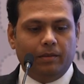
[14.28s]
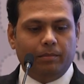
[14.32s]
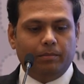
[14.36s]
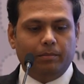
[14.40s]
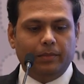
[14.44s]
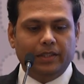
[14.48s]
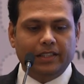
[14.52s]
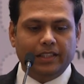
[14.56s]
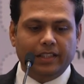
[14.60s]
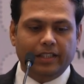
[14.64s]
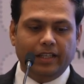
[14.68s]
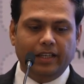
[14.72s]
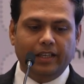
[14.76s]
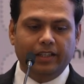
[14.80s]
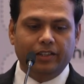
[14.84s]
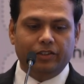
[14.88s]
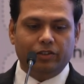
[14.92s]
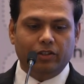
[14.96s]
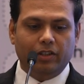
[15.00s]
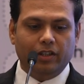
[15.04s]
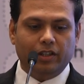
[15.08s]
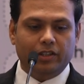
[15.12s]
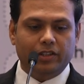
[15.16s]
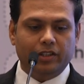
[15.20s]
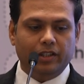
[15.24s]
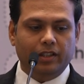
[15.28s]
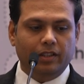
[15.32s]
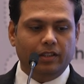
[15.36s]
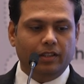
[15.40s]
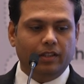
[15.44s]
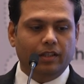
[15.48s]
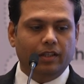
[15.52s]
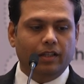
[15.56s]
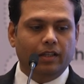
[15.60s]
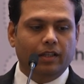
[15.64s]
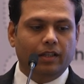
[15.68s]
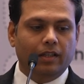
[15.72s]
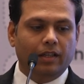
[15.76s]
Basically, introduction.
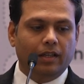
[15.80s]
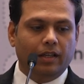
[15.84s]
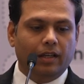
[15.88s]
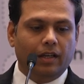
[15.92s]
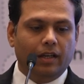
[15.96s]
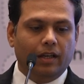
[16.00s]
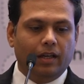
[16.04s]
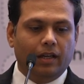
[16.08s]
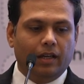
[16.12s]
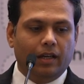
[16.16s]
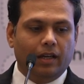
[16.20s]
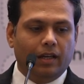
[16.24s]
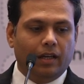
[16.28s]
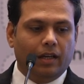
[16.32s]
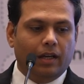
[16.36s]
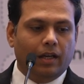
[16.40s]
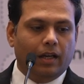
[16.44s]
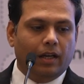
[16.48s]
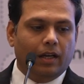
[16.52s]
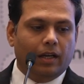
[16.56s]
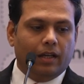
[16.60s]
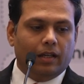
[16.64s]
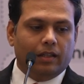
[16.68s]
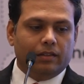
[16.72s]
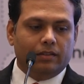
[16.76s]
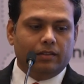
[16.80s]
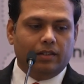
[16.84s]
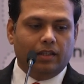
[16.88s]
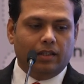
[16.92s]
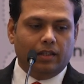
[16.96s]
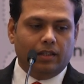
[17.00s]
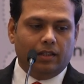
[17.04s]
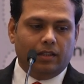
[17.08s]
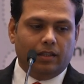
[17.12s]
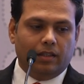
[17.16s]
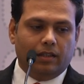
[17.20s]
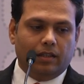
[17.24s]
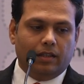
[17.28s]

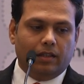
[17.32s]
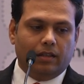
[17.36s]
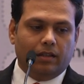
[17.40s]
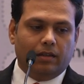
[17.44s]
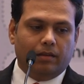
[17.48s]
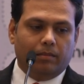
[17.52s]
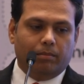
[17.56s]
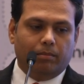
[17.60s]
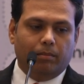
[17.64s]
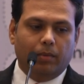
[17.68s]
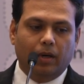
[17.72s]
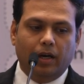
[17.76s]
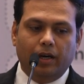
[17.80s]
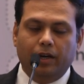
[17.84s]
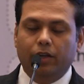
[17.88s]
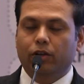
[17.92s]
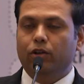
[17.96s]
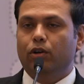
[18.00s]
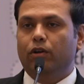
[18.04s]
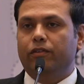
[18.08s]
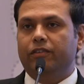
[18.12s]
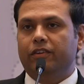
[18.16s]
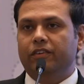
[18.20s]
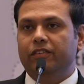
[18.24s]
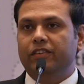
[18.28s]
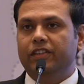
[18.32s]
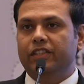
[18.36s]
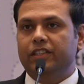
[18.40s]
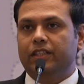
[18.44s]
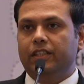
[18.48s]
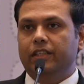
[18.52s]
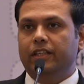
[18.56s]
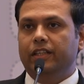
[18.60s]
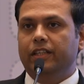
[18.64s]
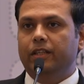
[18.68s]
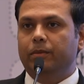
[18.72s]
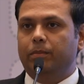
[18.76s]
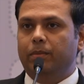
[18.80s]
The burden of
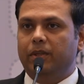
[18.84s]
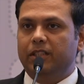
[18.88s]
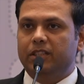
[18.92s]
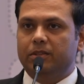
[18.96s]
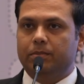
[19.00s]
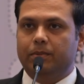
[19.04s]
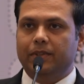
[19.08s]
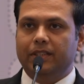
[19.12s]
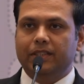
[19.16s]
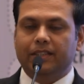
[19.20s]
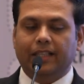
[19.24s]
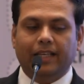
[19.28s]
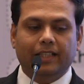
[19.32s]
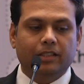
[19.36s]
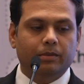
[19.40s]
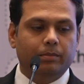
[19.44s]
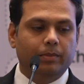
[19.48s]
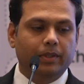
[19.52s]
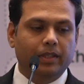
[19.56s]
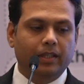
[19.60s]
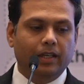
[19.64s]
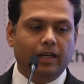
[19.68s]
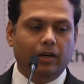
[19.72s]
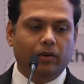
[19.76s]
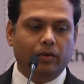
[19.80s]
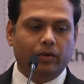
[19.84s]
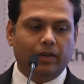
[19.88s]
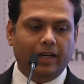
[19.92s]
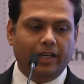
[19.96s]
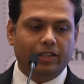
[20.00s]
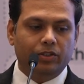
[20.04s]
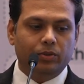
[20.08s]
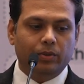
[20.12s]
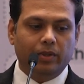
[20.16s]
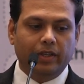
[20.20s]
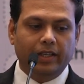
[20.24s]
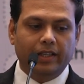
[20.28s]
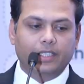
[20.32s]
revision knee replacements has been now
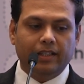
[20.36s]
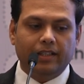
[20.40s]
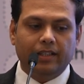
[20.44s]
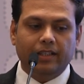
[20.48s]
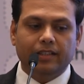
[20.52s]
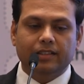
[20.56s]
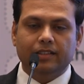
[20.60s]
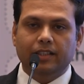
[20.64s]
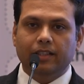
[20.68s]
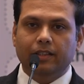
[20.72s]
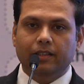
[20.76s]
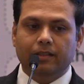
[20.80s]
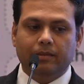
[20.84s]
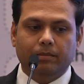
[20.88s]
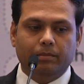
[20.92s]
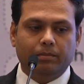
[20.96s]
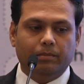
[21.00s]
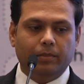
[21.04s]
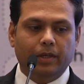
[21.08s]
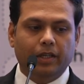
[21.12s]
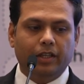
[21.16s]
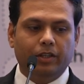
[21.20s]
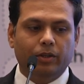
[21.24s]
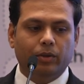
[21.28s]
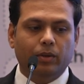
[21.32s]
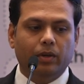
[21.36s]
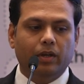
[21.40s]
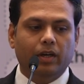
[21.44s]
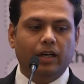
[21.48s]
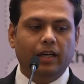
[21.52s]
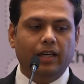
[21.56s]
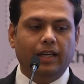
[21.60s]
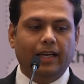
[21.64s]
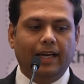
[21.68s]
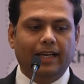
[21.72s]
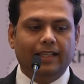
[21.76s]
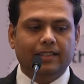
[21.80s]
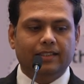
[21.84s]
gradually increasing,
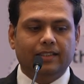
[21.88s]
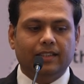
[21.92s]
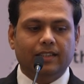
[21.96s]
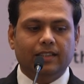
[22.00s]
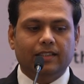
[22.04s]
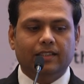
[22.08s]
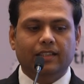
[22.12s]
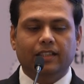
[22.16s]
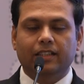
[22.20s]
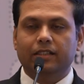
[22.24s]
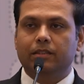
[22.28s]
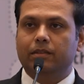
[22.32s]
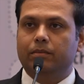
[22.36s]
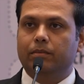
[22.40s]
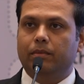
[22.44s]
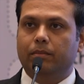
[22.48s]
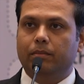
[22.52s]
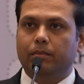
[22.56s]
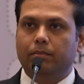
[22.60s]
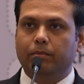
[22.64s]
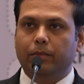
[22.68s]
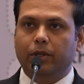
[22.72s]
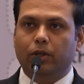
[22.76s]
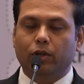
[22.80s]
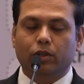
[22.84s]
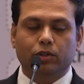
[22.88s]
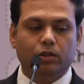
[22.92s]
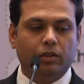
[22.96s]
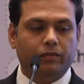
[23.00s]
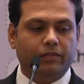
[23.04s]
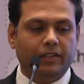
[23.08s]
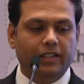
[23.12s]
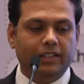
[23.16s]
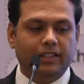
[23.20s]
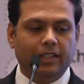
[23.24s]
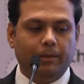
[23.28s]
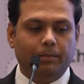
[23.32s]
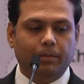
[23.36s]
particularly as sir says, because of
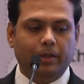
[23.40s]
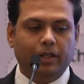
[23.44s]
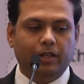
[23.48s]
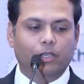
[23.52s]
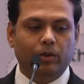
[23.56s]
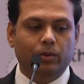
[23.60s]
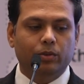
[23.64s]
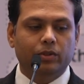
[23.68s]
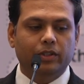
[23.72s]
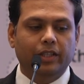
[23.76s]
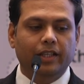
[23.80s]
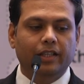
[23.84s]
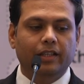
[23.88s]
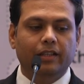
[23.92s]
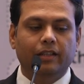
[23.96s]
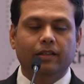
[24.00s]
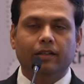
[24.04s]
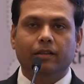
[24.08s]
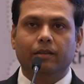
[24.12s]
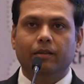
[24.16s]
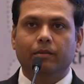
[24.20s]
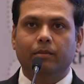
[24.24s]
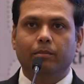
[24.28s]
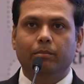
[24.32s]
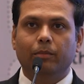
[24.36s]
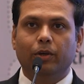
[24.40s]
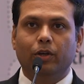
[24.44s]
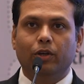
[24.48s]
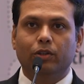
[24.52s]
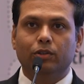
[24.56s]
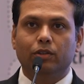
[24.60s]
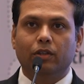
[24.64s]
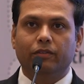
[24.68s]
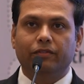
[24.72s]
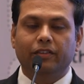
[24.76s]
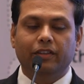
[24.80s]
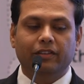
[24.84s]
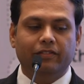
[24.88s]
aseptic loosening, because
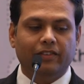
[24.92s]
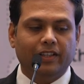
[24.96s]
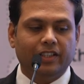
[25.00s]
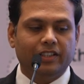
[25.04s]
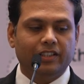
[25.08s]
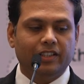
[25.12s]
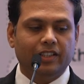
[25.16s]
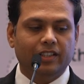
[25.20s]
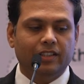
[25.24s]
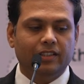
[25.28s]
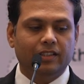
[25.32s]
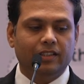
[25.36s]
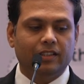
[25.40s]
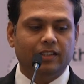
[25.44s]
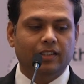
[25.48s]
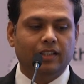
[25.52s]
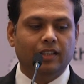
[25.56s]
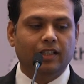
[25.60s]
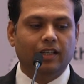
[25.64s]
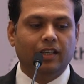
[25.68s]
of infections,